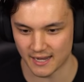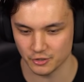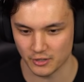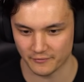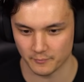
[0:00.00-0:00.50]
that?
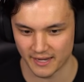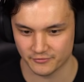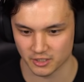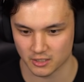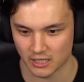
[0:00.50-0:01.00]
You might
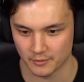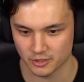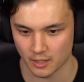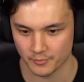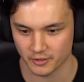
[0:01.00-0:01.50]
have to climb on
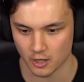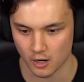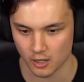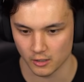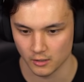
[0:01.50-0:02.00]
top of the
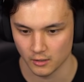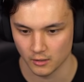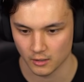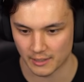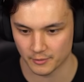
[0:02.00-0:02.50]
car,
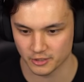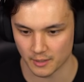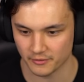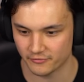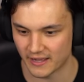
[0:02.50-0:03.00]
climb on
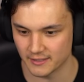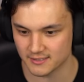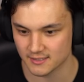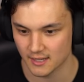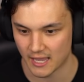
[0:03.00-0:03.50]
top of the
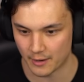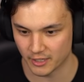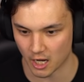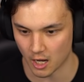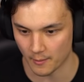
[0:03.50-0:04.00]
fence, and we
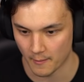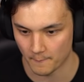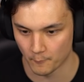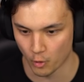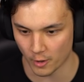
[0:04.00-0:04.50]

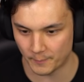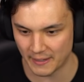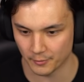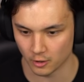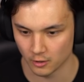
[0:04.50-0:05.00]
got more
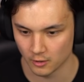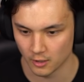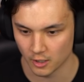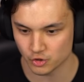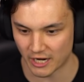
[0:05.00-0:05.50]
people
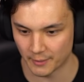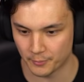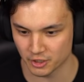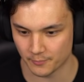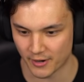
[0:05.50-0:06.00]
trying to
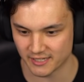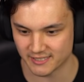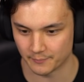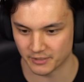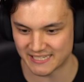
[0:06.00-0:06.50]
push the
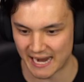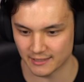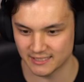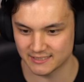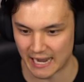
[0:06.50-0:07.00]
president. But
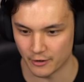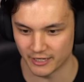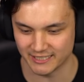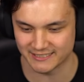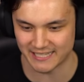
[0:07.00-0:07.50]
sadly, he's down and he's